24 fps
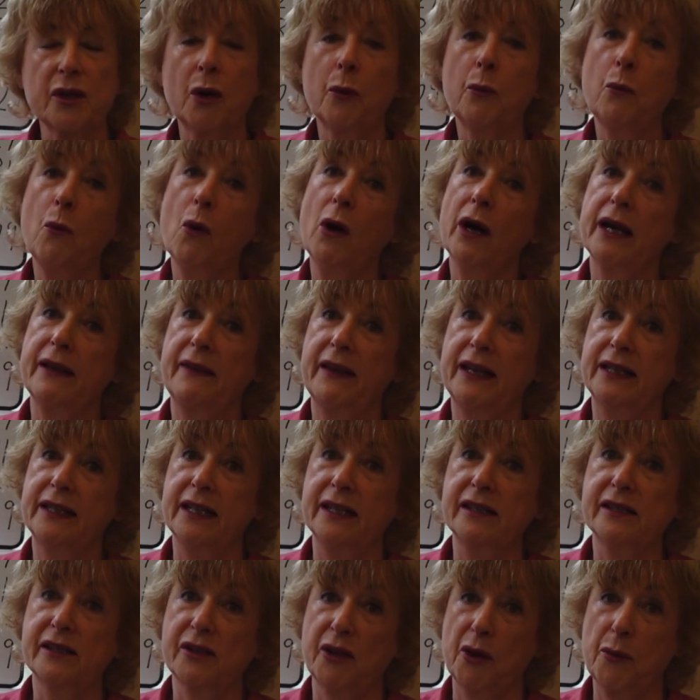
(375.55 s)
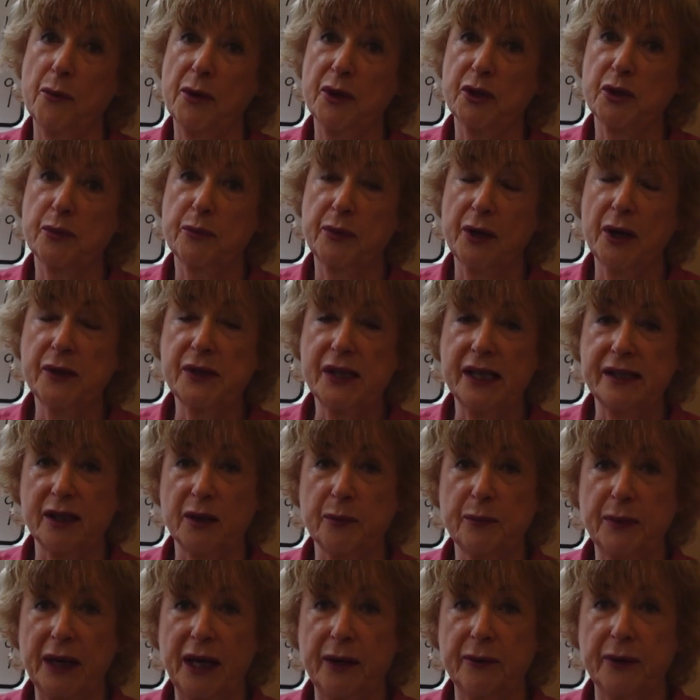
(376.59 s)
and why they need so much
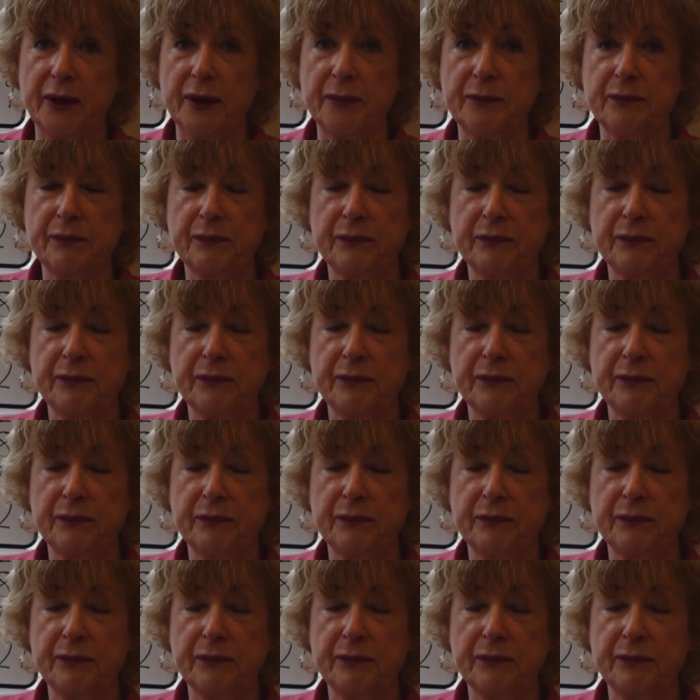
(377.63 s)
processing power.